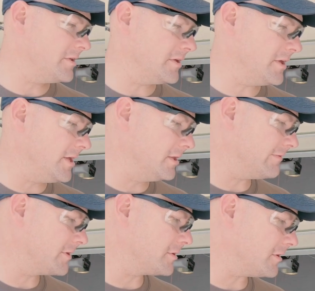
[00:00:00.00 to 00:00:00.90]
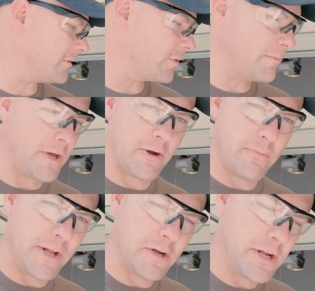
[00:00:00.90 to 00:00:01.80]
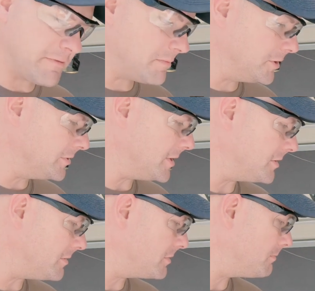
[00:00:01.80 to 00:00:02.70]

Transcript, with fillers: the heel of the guitar. We may or may not have to build that up